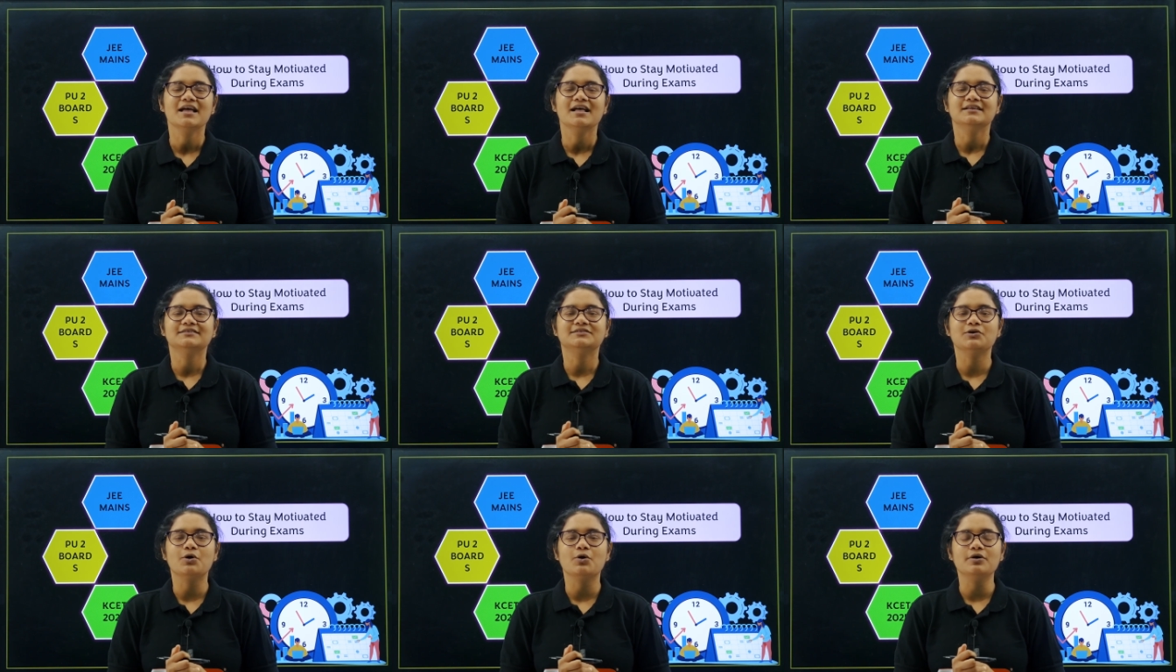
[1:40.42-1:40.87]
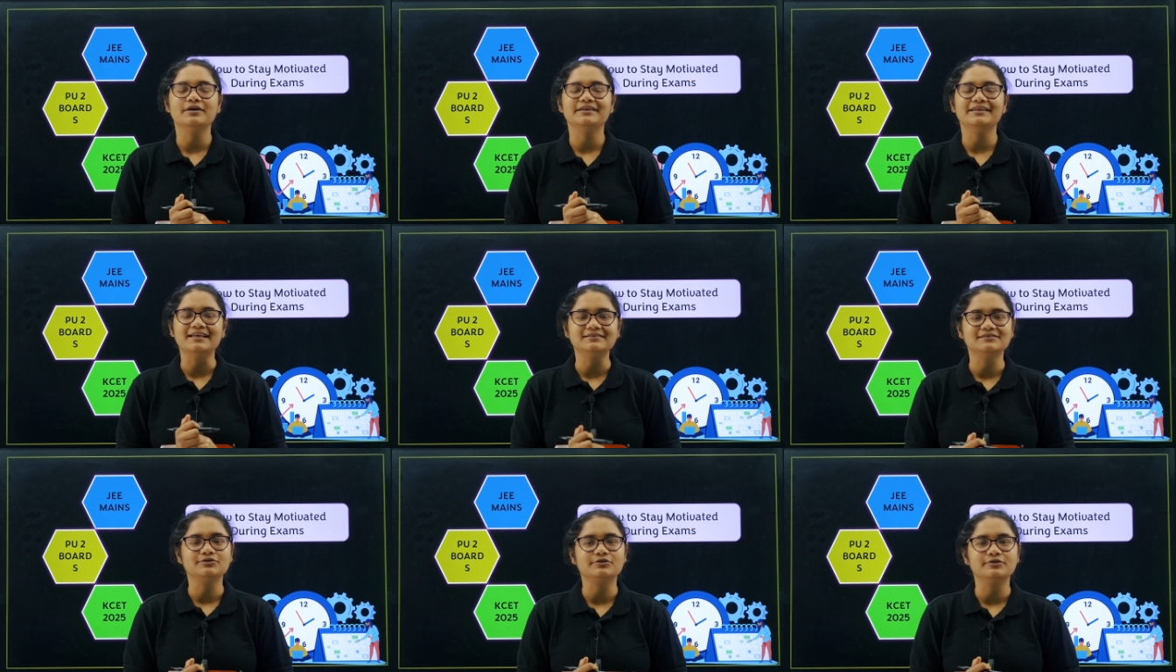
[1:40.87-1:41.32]
So
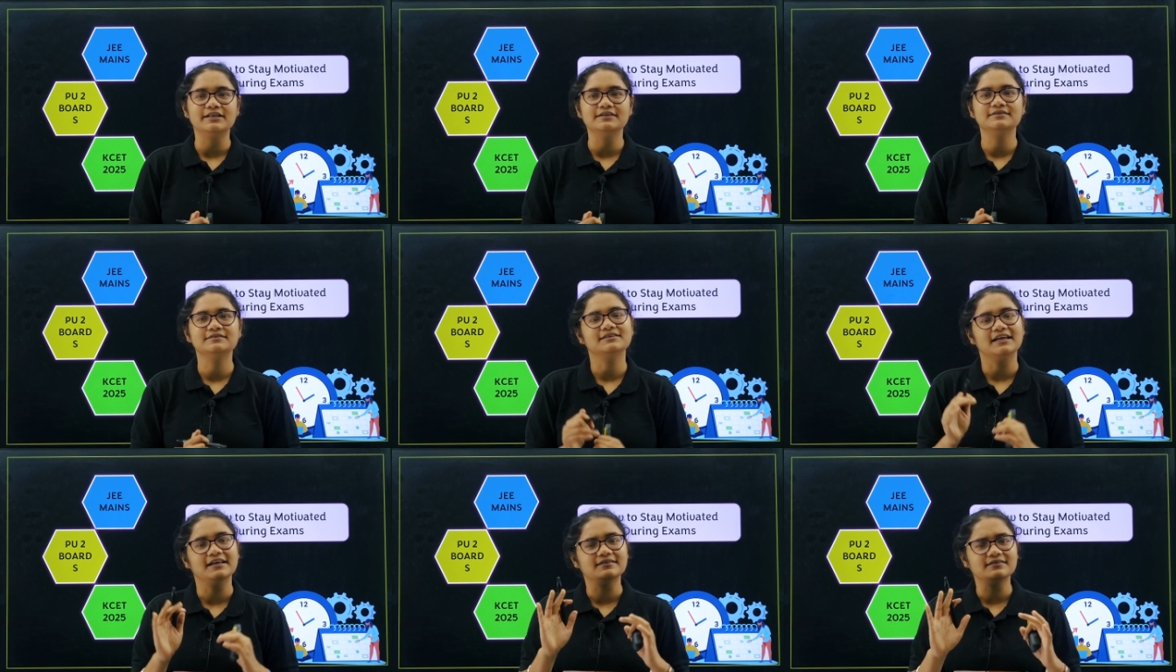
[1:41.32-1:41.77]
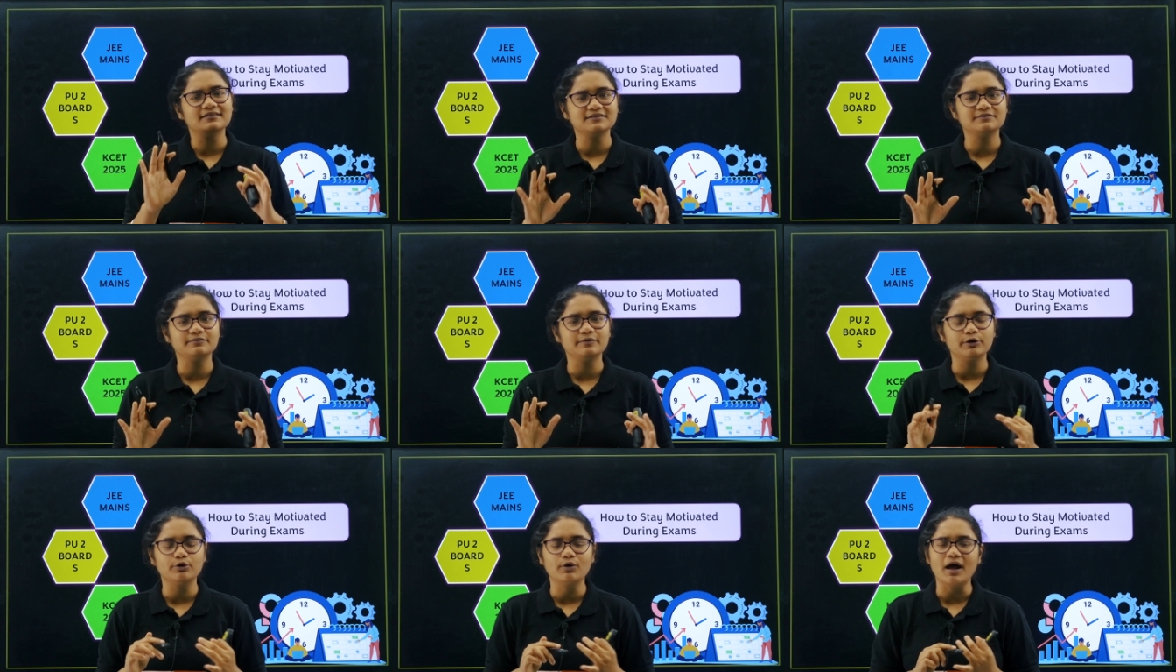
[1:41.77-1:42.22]
yes, students, in this
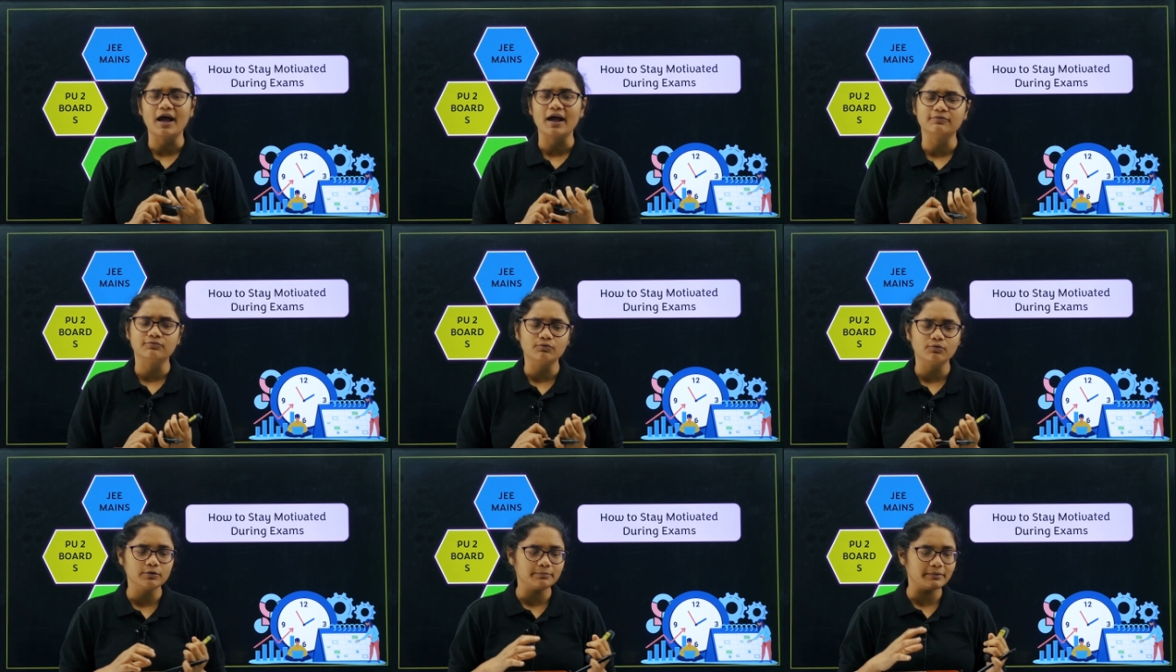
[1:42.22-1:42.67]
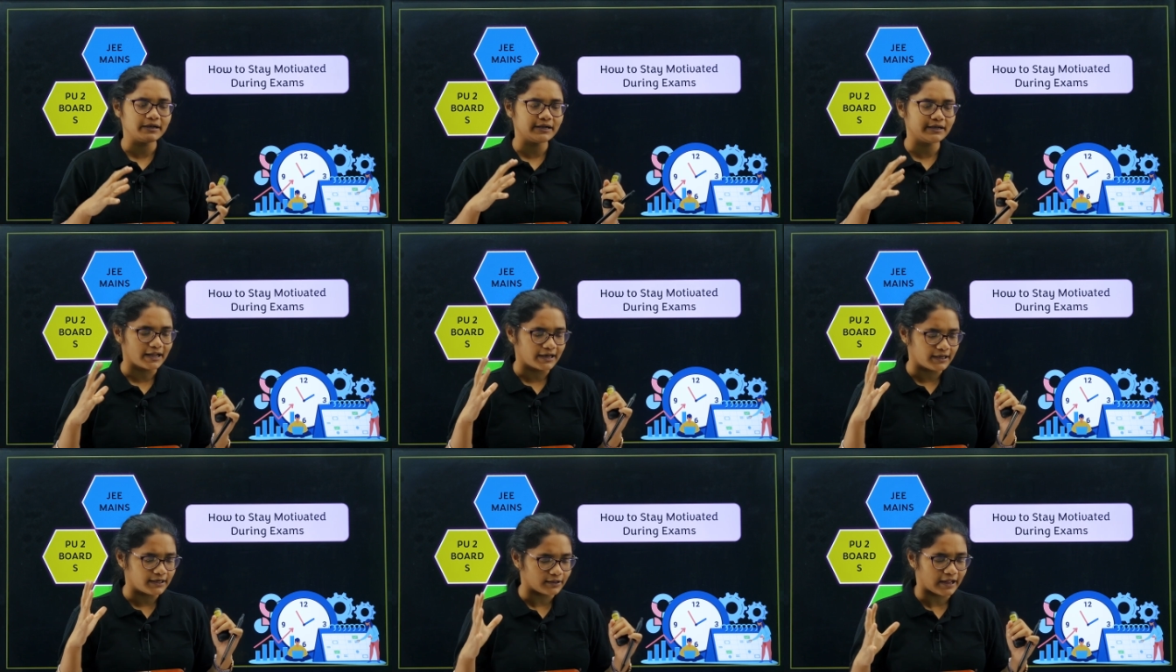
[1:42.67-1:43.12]
video, I won't be
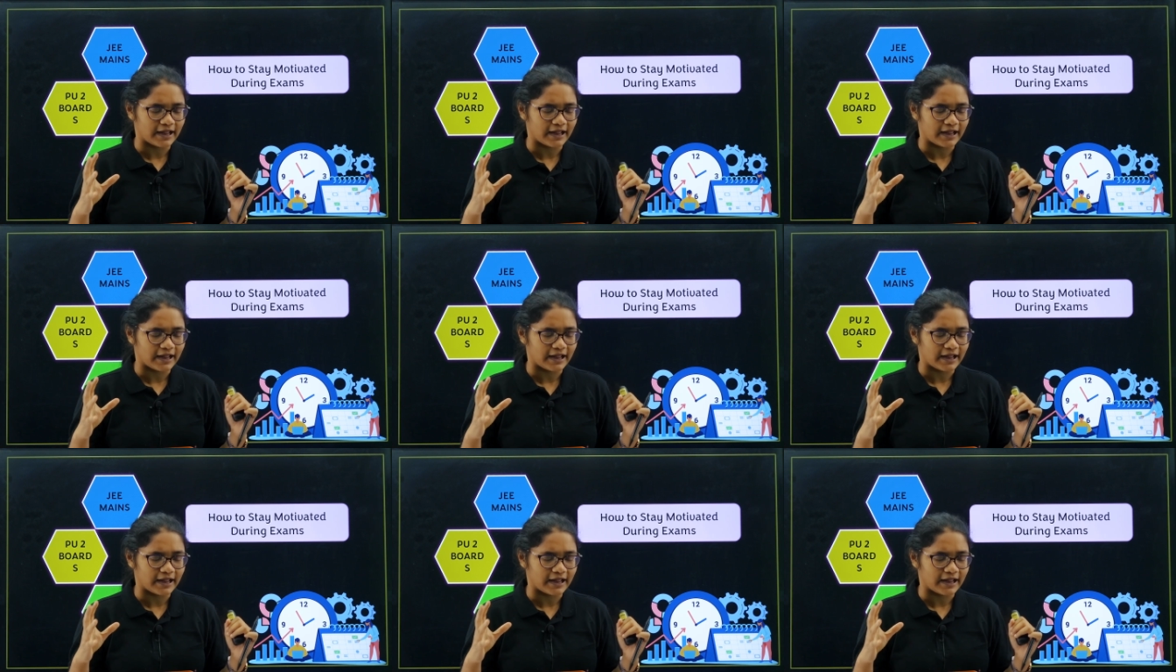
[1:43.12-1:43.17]
telling,